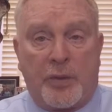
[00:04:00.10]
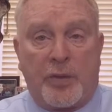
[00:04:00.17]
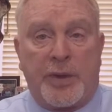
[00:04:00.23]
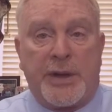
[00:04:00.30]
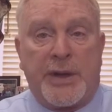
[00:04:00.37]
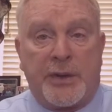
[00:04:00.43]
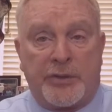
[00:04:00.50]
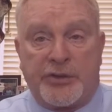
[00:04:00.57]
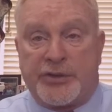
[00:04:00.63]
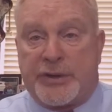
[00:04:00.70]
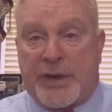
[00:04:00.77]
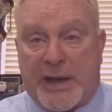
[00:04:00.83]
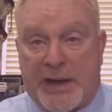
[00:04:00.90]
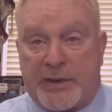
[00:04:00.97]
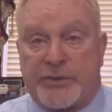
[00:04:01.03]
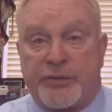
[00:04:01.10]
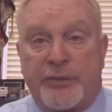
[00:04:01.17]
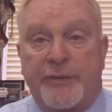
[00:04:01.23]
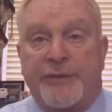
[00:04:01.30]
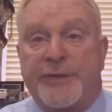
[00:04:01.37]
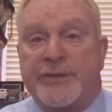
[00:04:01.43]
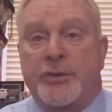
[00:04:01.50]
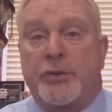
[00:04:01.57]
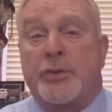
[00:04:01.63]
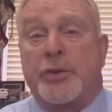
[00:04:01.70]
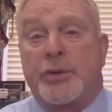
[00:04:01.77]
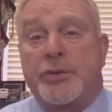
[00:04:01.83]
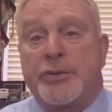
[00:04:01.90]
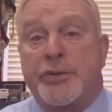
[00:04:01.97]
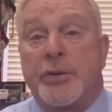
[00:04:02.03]
in just actual physical
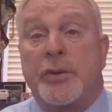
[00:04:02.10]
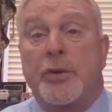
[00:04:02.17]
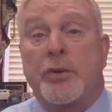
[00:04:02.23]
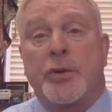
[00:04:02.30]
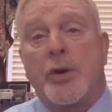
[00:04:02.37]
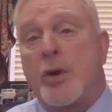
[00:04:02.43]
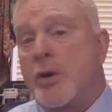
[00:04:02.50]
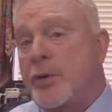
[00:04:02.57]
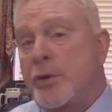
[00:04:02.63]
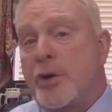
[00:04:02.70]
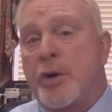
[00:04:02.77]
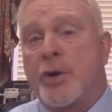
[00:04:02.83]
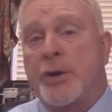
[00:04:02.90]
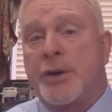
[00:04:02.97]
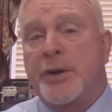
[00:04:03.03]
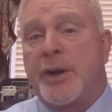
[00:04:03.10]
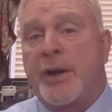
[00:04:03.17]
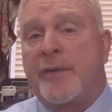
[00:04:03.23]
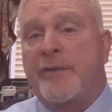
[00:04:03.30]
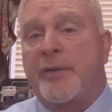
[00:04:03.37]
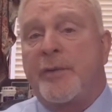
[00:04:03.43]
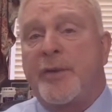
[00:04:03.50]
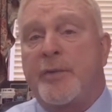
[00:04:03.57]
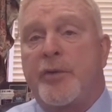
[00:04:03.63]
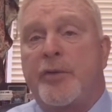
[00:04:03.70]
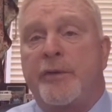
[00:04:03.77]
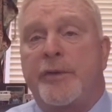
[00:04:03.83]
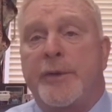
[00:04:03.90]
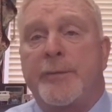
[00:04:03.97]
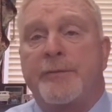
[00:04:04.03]
control, car didn't have to be
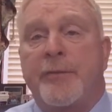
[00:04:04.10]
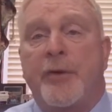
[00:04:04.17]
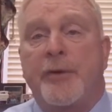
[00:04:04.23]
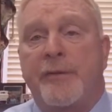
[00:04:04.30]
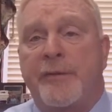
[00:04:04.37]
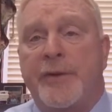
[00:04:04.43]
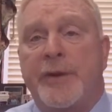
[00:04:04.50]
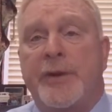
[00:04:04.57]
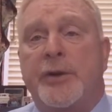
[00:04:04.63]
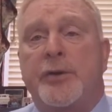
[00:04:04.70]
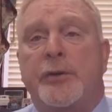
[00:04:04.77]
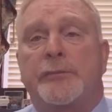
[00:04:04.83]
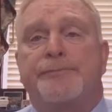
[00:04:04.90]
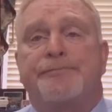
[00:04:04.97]
moving, or the vehicle.